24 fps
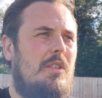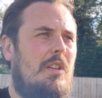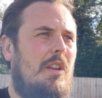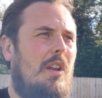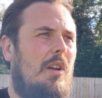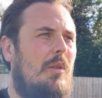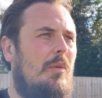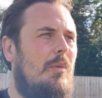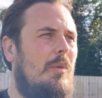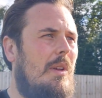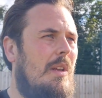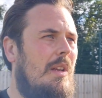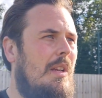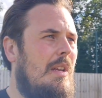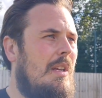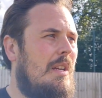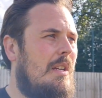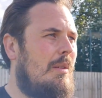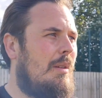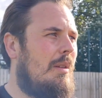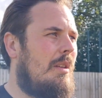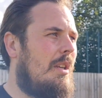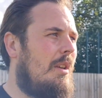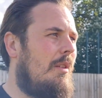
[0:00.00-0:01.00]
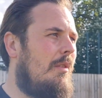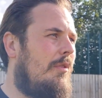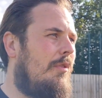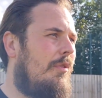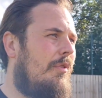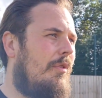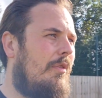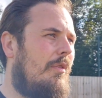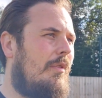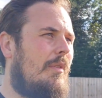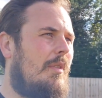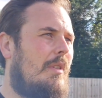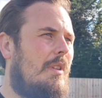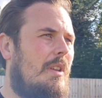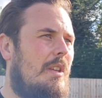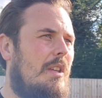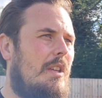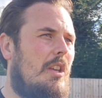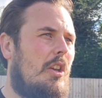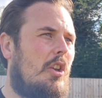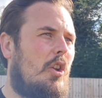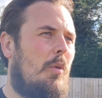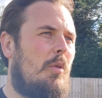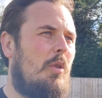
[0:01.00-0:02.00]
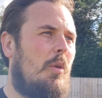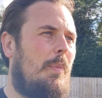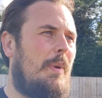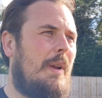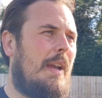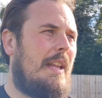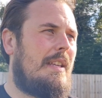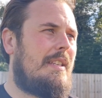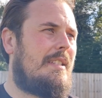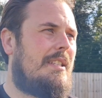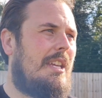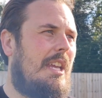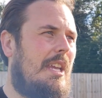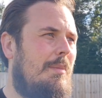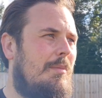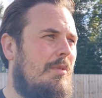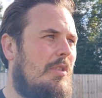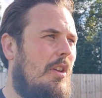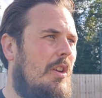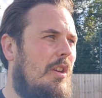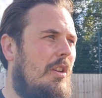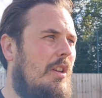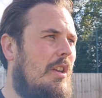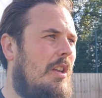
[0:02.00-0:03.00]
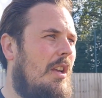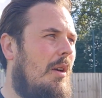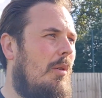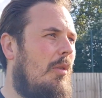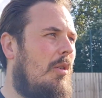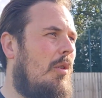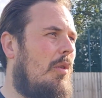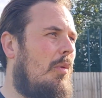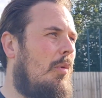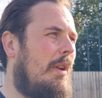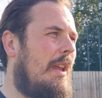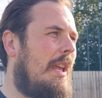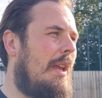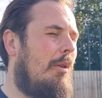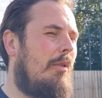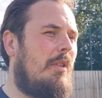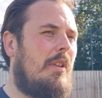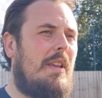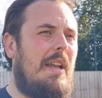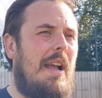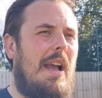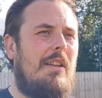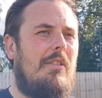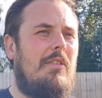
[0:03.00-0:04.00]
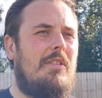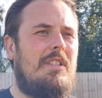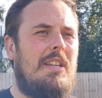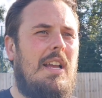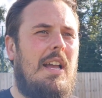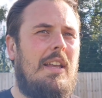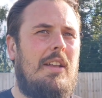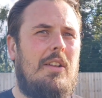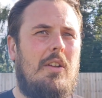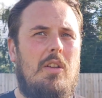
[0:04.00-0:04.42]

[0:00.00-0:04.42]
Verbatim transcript: You know, you've you're coming up against teams that you know are going to want to hit you on the counter attack.